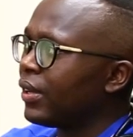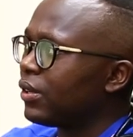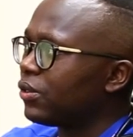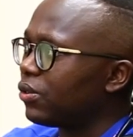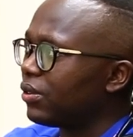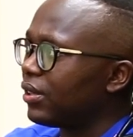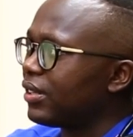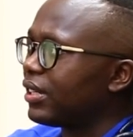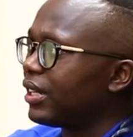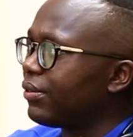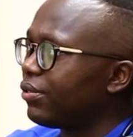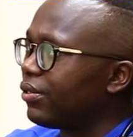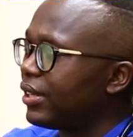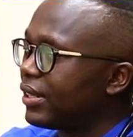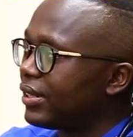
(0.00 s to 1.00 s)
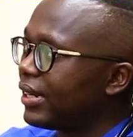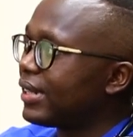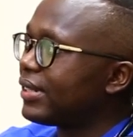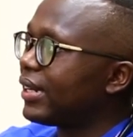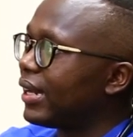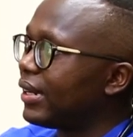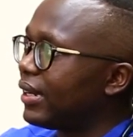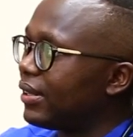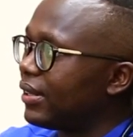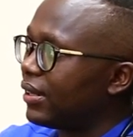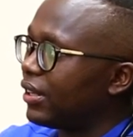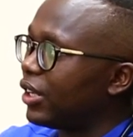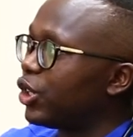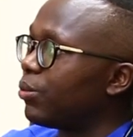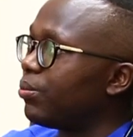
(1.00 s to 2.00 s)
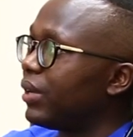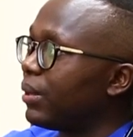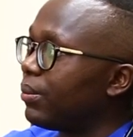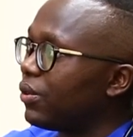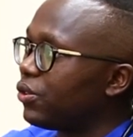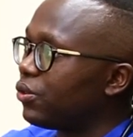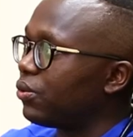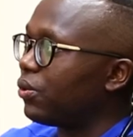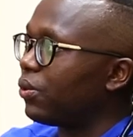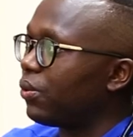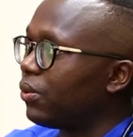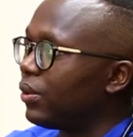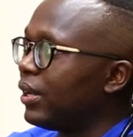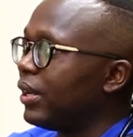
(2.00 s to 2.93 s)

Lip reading: so that if you detect anything, then you'll be able to know.